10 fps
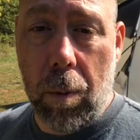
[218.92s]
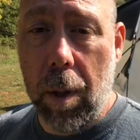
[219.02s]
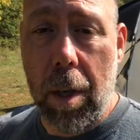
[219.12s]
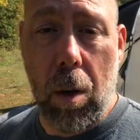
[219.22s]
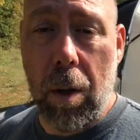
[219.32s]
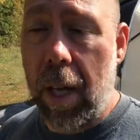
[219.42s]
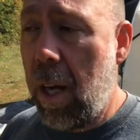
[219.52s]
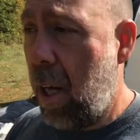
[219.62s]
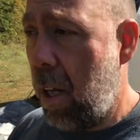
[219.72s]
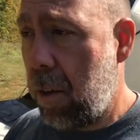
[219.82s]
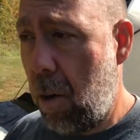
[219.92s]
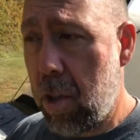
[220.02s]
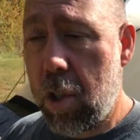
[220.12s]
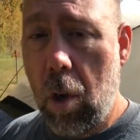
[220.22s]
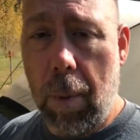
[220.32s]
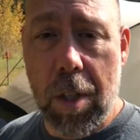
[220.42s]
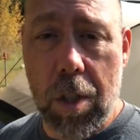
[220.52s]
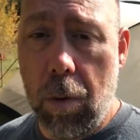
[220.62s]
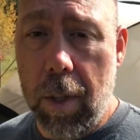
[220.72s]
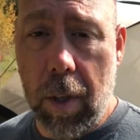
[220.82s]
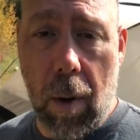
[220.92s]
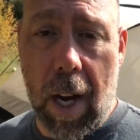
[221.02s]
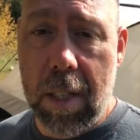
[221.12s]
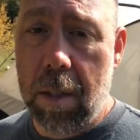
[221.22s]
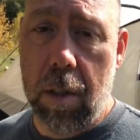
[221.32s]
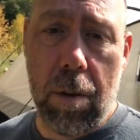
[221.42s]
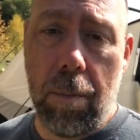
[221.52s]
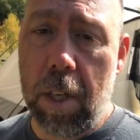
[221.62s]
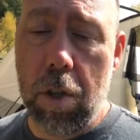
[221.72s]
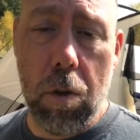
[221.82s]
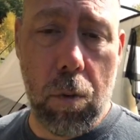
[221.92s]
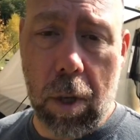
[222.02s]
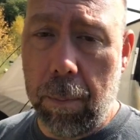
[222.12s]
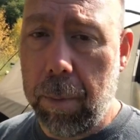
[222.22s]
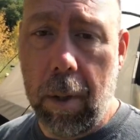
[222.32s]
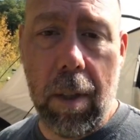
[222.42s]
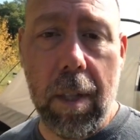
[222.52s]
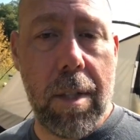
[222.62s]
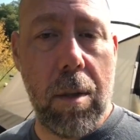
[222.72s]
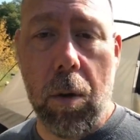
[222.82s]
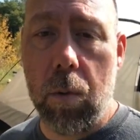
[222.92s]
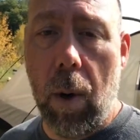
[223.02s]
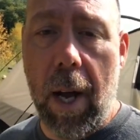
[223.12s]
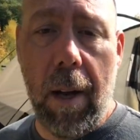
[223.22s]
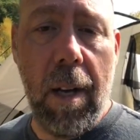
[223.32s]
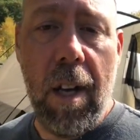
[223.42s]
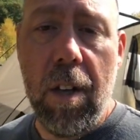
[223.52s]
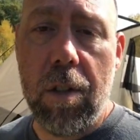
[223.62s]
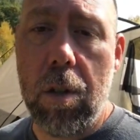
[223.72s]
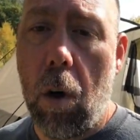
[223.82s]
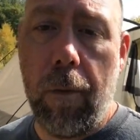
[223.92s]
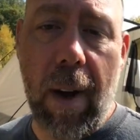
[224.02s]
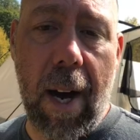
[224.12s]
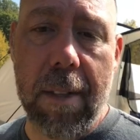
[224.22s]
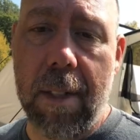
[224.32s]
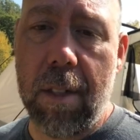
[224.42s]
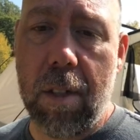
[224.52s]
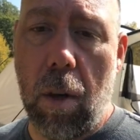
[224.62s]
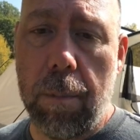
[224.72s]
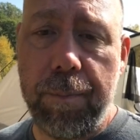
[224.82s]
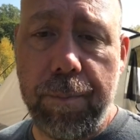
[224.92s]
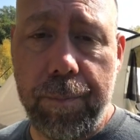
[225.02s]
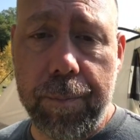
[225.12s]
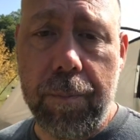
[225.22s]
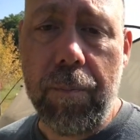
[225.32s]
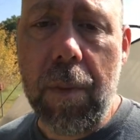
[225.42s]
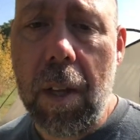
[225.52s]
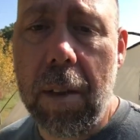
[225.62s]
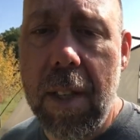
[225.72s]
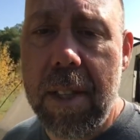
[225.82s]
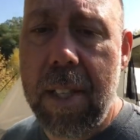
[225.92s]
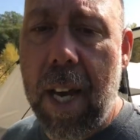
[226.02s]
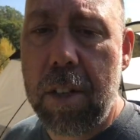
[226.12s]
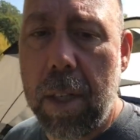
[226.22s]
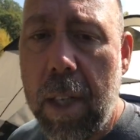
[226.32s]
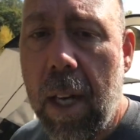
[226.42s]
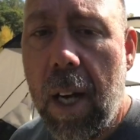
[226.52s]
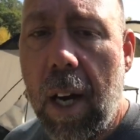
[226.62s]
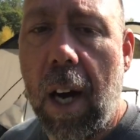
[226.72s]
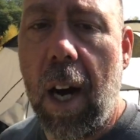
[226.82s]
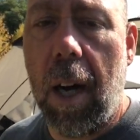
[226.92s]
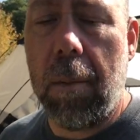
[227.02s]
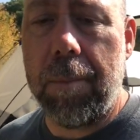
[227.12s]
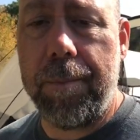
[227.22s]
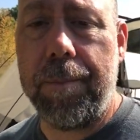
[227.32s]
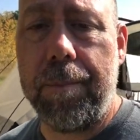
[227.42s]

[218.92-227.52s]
really early. There is so much dew in the grass. My shoes were completely soaked wet so fast, and so this is actually something